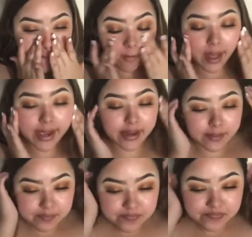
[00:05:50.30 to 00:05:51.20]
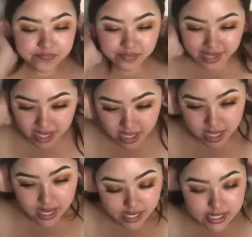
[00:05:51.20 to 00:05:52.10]
like
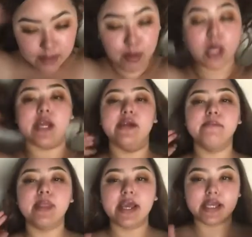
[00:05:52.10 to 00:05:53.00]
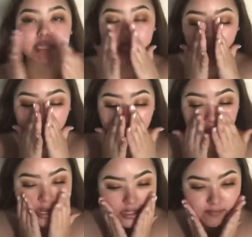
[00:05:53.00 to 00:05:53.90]
it did blur. Like it's not
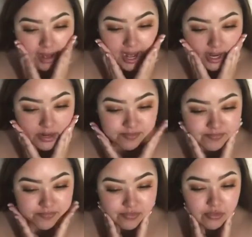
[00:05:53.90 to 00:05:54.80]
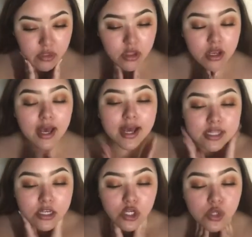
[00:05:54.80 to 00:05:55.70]
as bad as
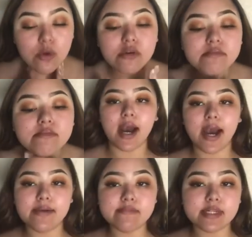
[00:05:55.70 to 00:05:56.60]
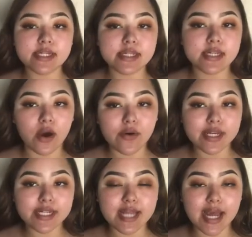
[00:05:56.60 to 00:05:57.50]
usual. I'm so
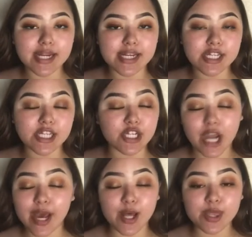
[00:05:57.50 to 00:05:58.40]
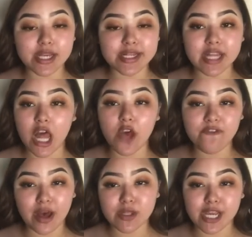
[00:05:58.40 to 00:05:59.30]
excited to try out this
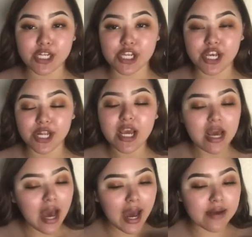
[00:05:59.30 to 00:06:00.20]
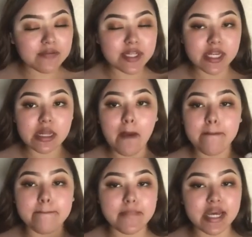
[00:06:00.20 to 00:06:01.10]
foundation. I've
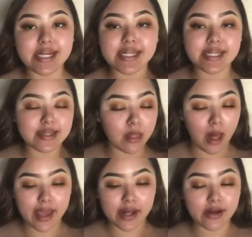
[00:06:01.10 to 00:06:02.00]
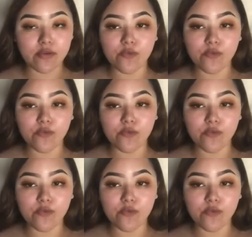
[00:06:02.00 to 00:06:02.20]
seen mixed like